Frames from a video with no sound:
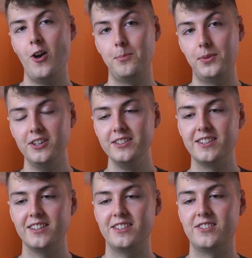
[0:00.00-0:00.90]

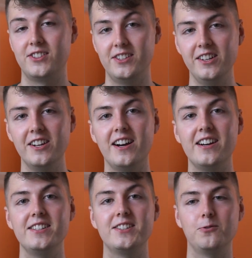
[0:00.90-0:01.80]
But still,
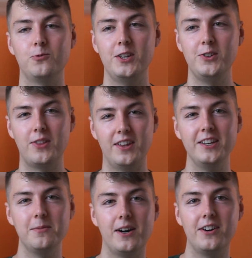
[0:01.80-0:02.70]
guys, when you think
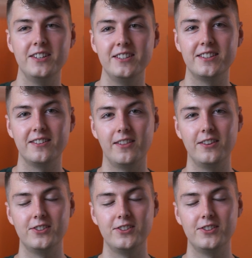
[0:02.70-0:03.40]
about it, the